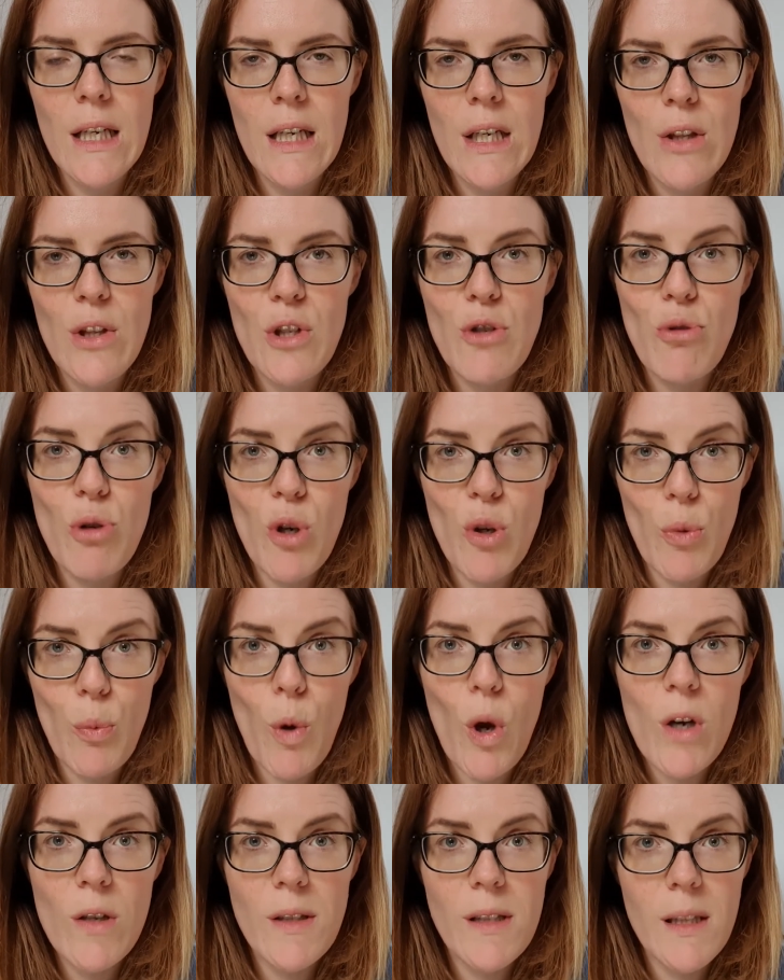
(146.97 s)
The truth
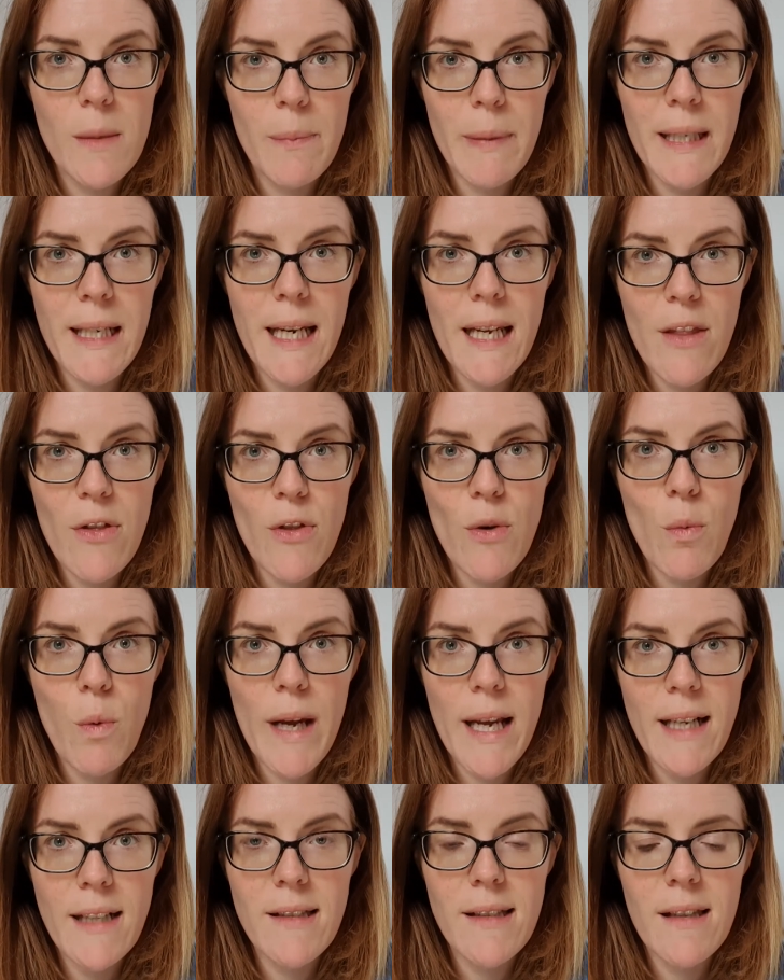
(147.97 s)
was that beneath the
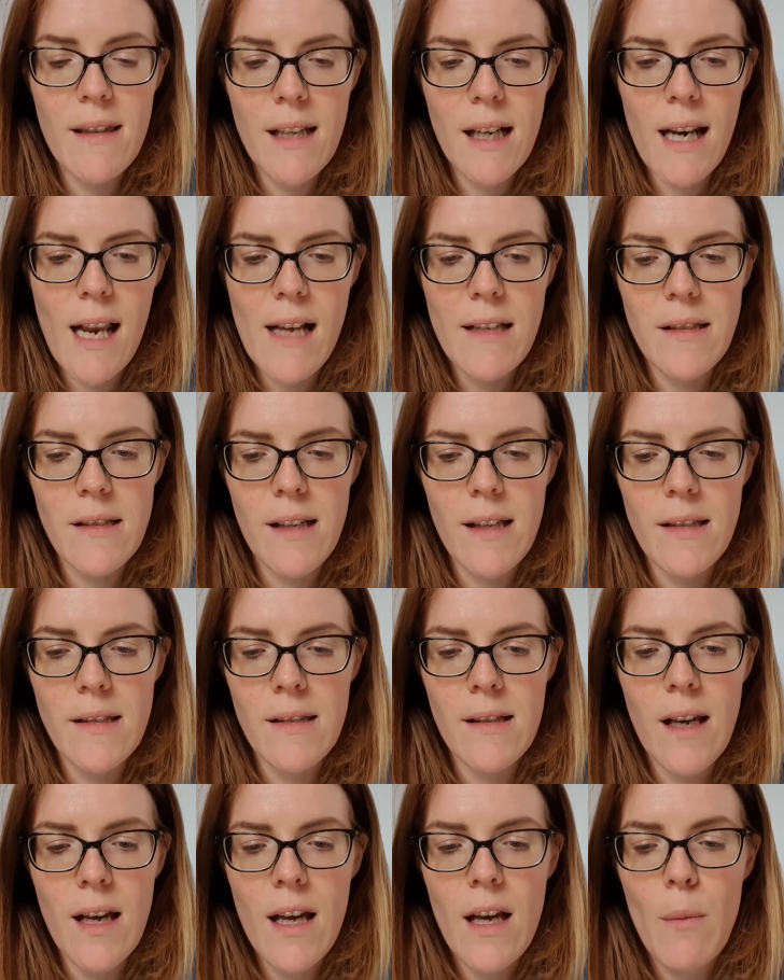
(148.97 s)
wigs and the
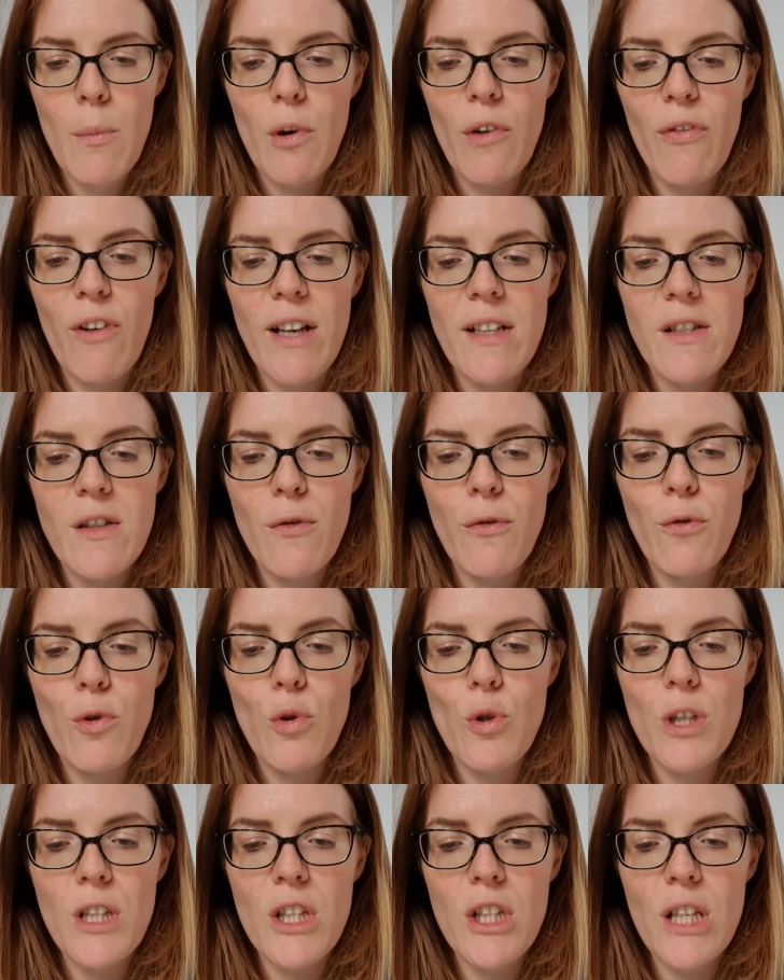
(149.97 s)
glasses, Professor
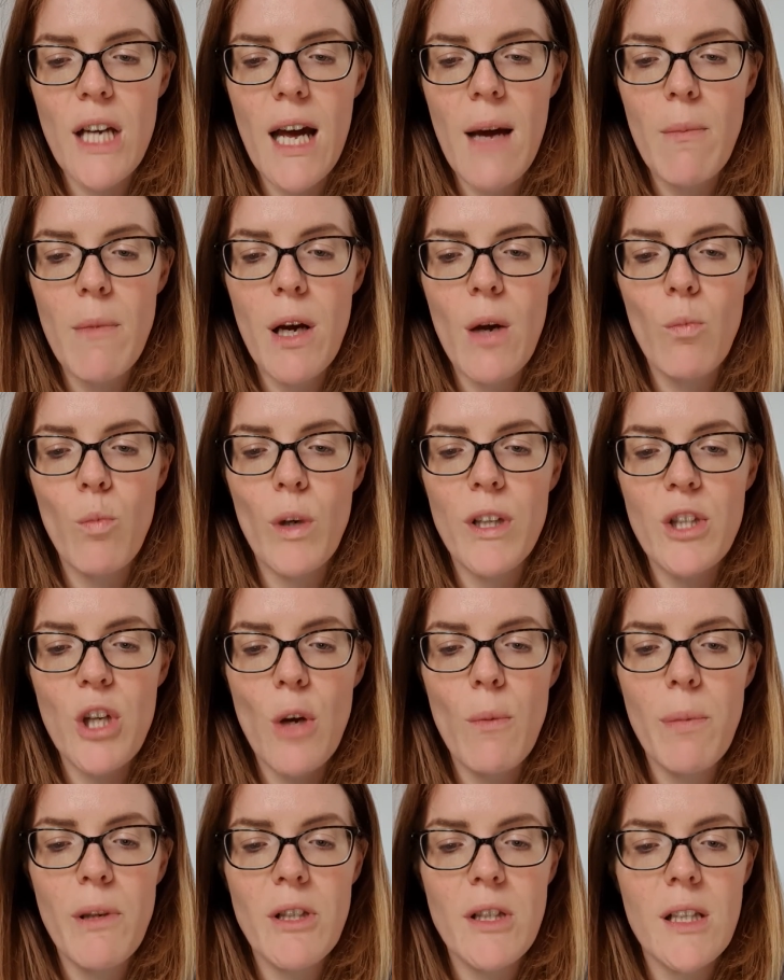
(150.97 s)
Frawdysham and Widow
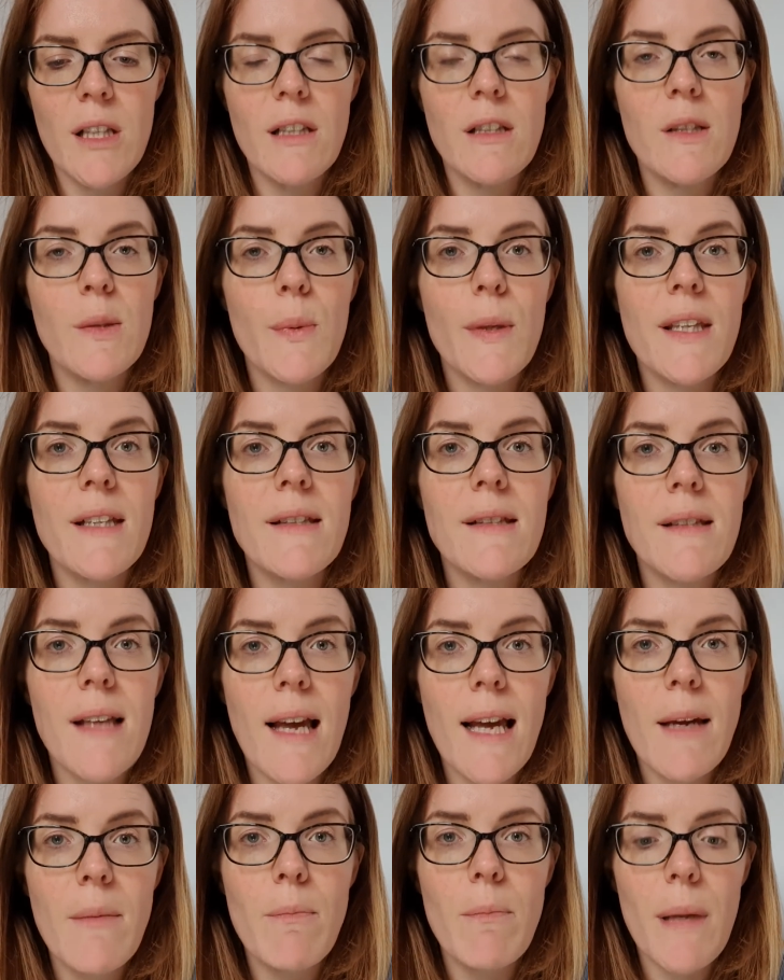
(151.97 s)
Buttons were the
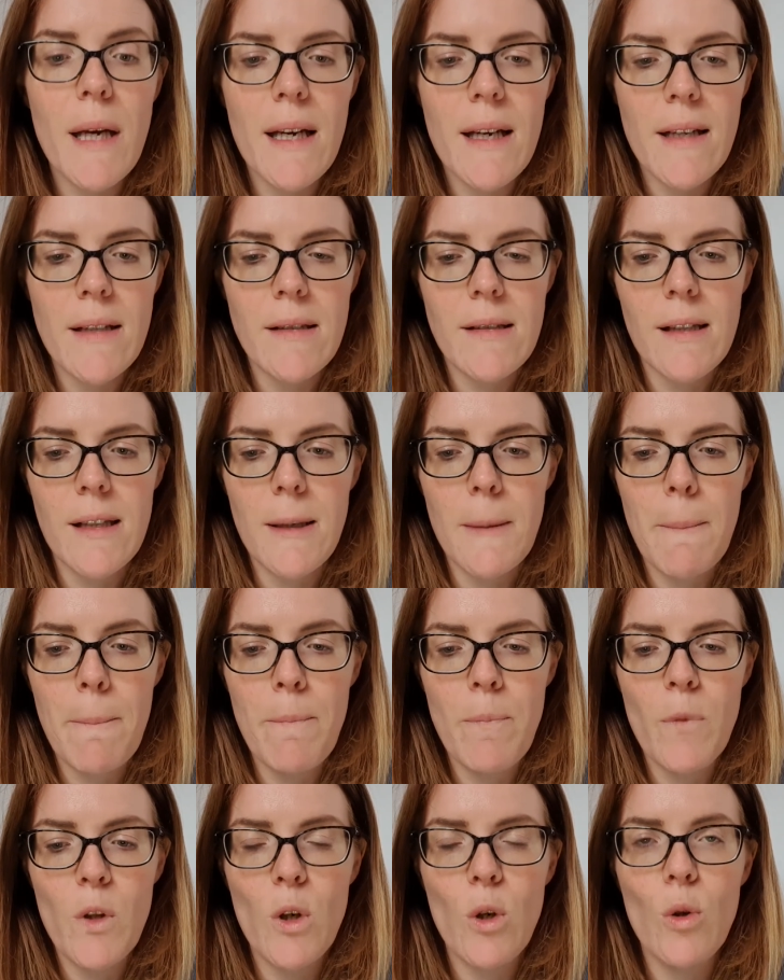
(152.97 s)
same person,
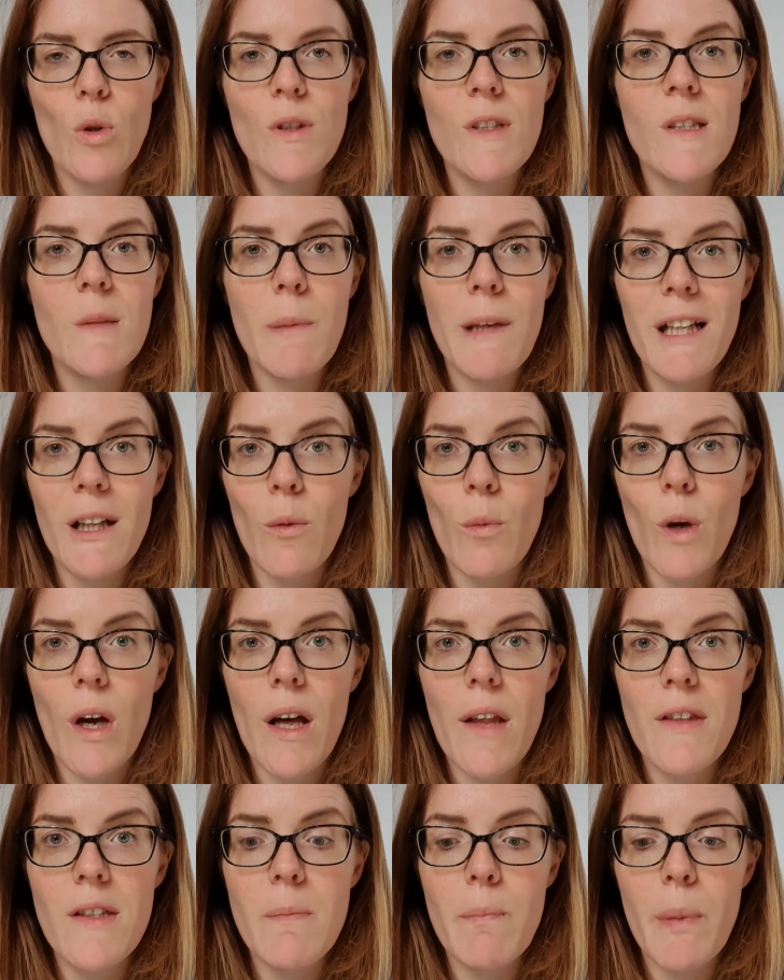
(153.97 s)
Lord
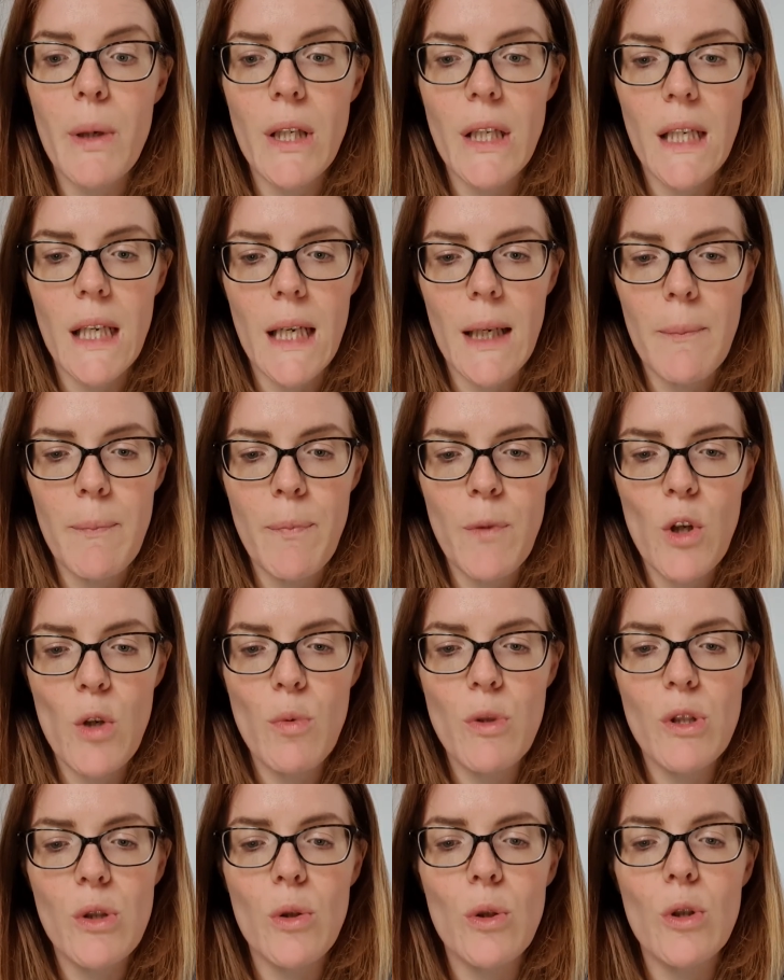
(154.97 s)
Spittleworth's butler, who
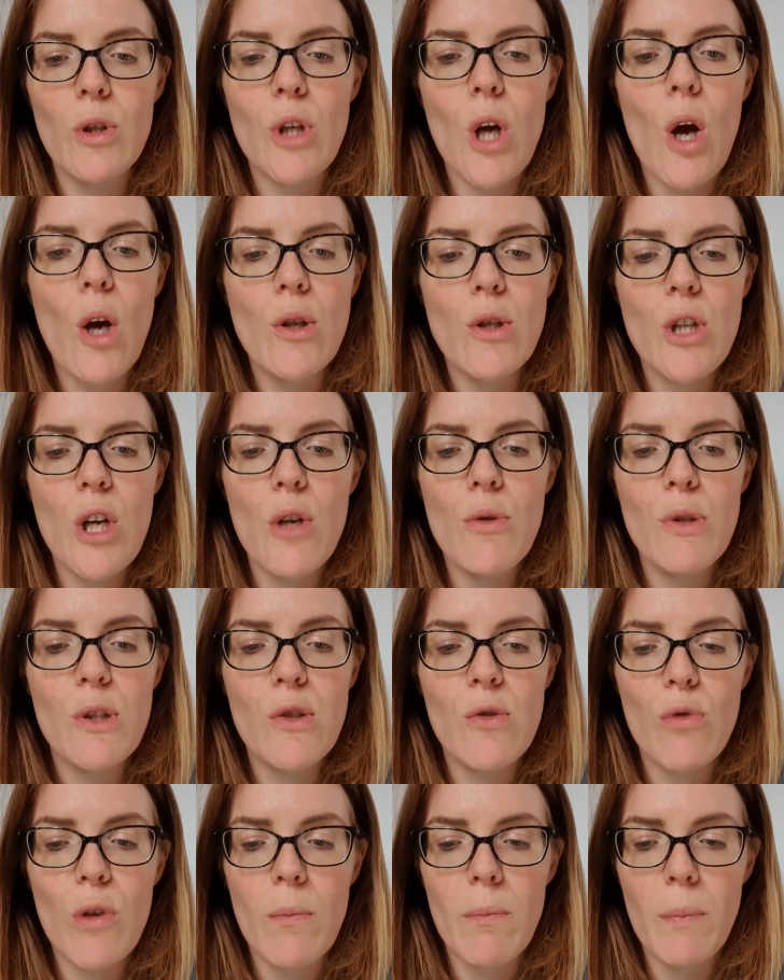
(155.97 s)
was called Otto
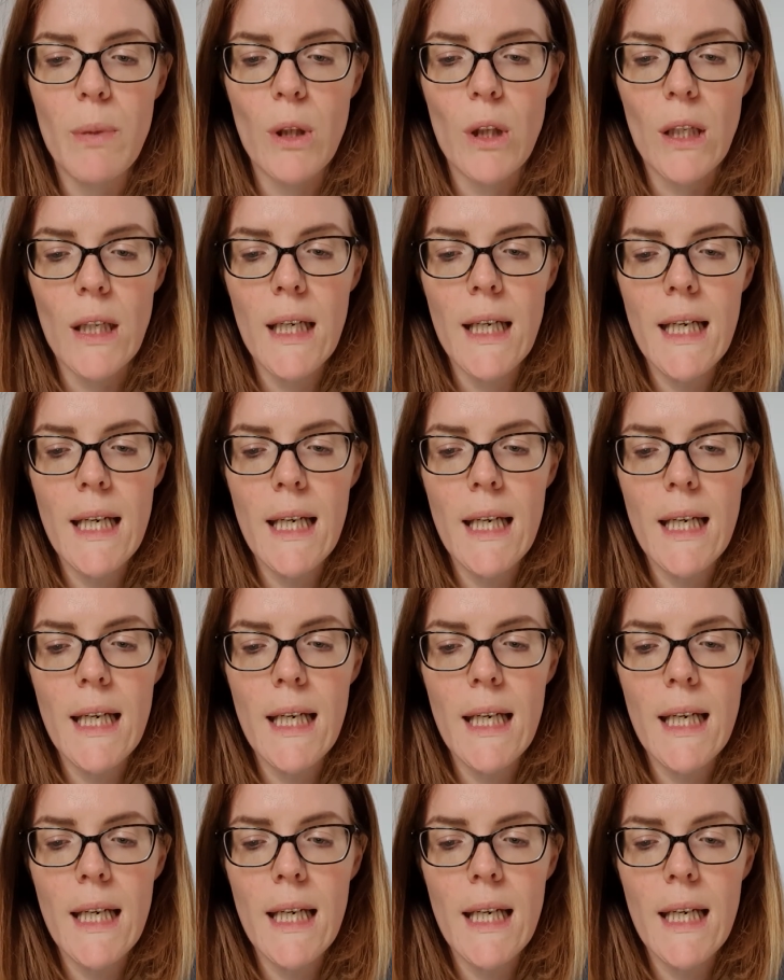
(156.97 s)
Scrumble,